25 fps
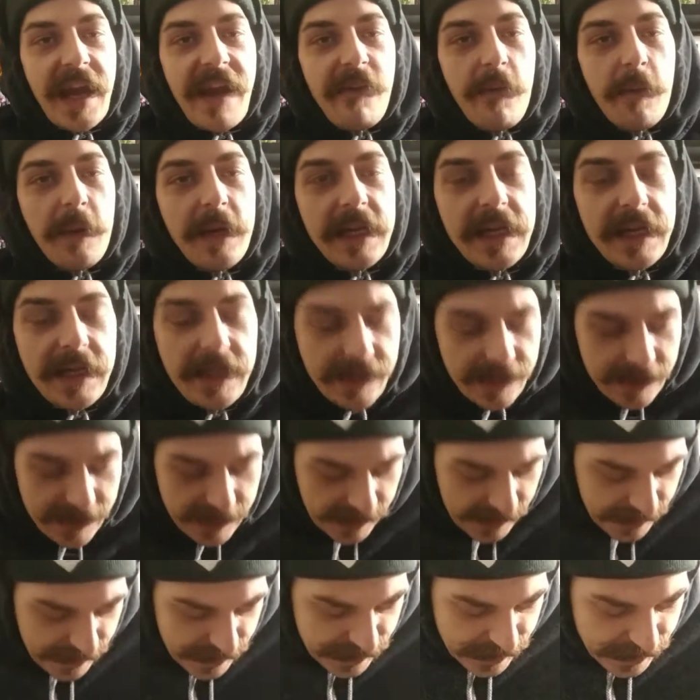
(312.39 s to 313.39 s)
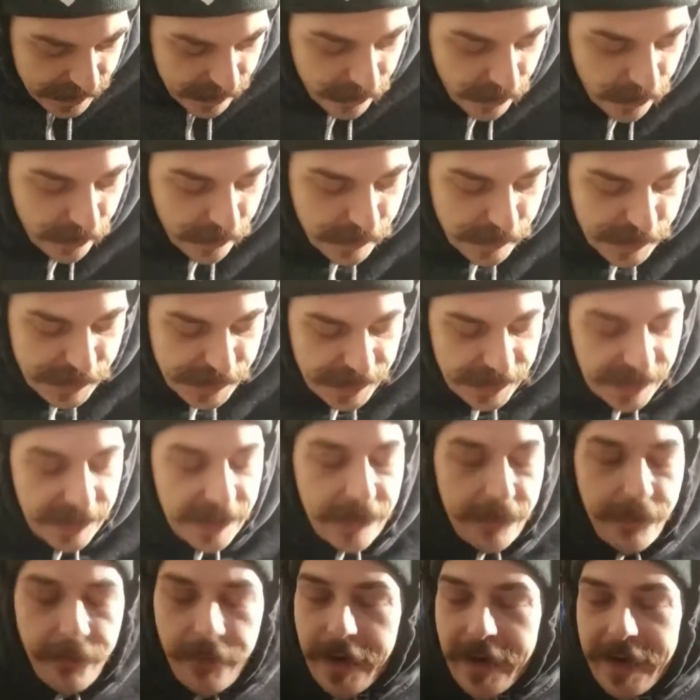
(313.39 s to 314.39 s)
Everybody needs to
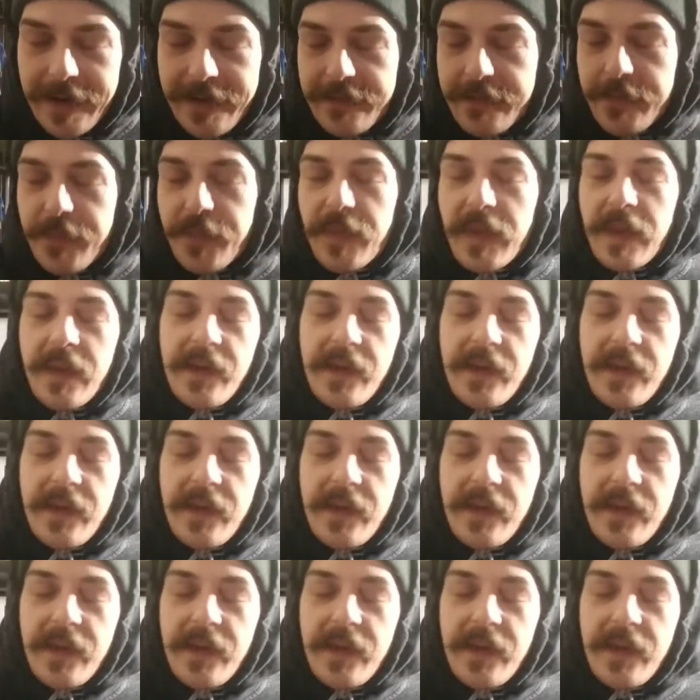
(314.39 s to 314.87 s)
see it, right?